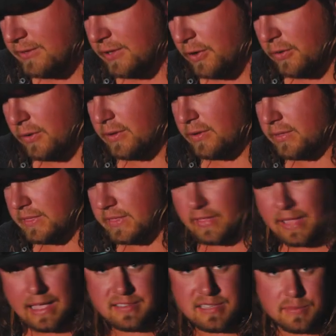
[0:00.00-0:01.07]
So in the
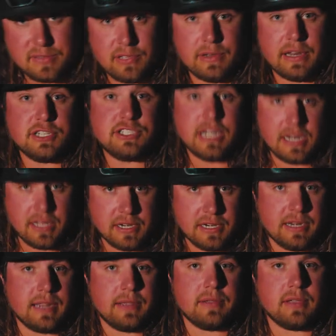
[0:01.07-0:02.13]
last episode I shed
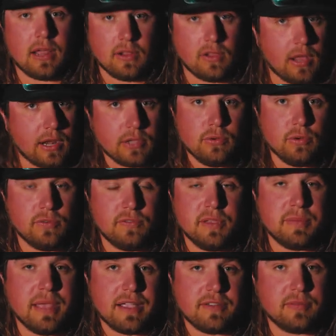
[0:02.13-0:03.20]
hunted, I got a lot of cool
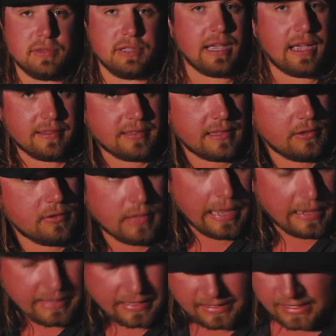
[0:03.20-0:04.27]
feedback from you guys that you
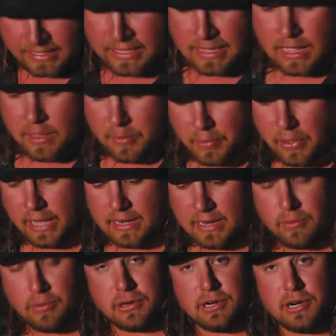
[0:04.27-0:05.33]
liked it. But
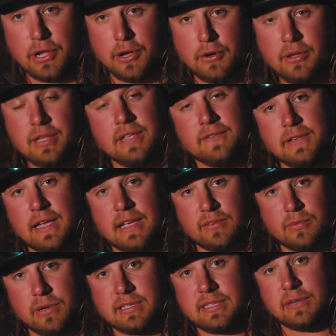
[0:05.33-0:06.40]
I want to know if you
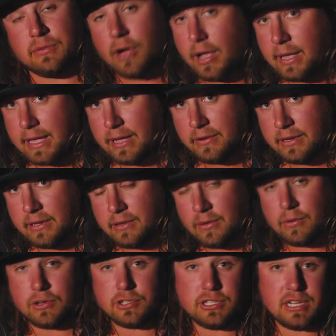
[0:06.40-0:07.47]
guys want to see rock hounding
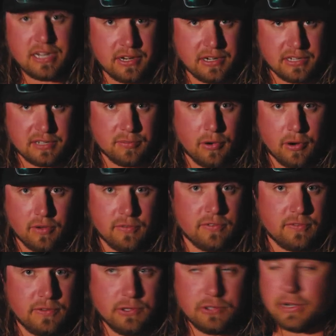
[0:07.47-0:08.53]
or shed hunting tomorrow
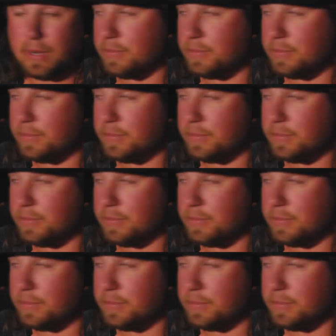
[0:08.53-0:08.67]
for future